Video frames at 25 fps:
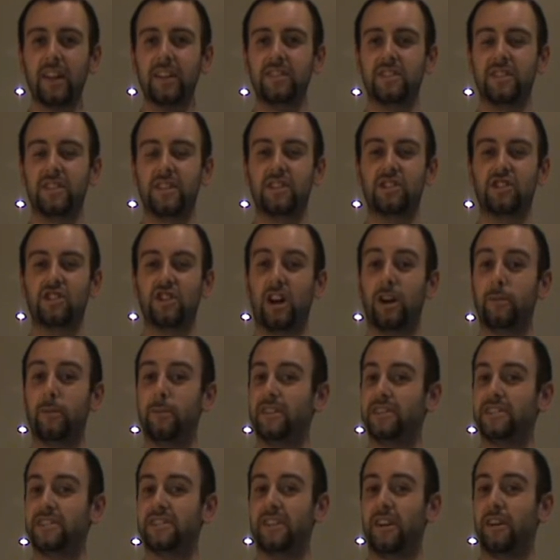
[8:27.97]
the
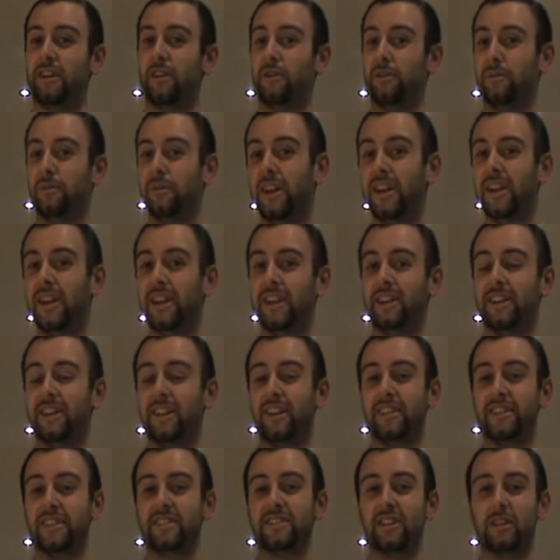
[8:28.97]
Charmer, so, you
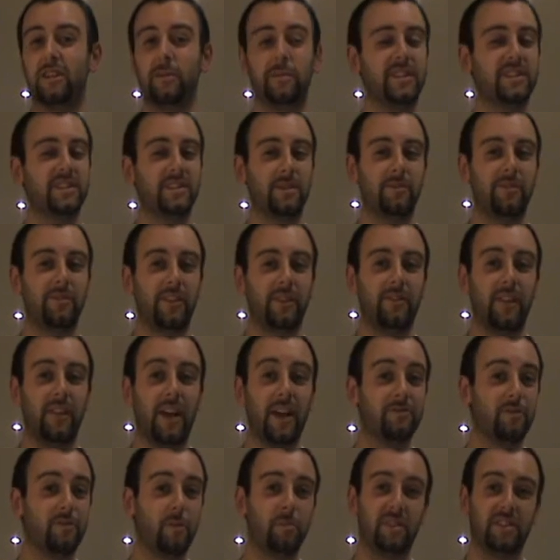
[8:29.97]
know, there's going to be something for
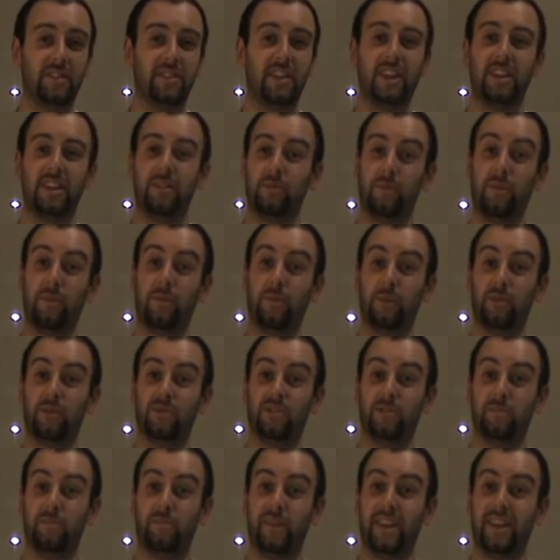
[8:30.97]
everybody with
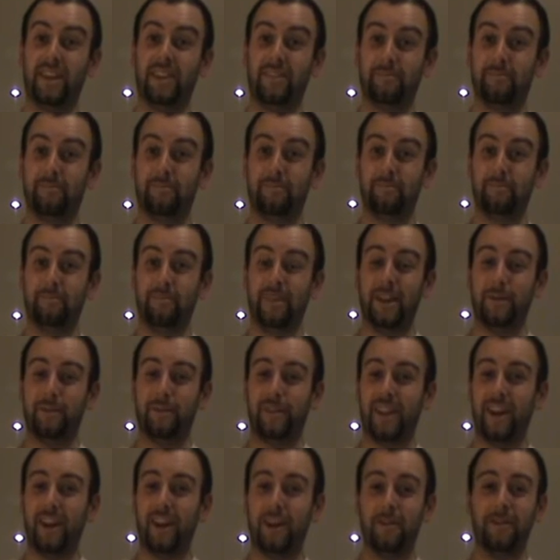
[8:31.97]
Orchard Pig. But there we
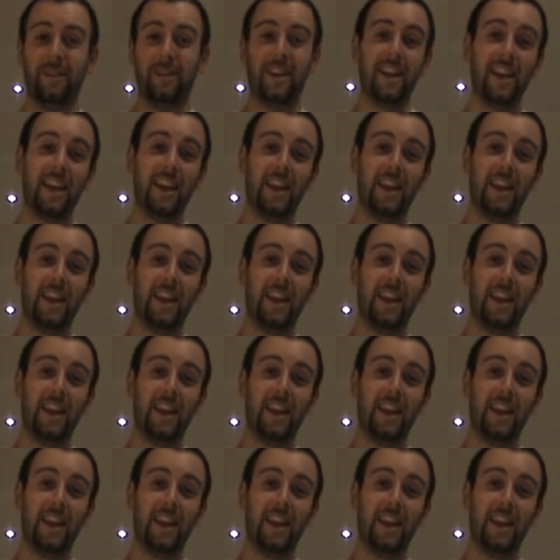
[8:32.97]
go.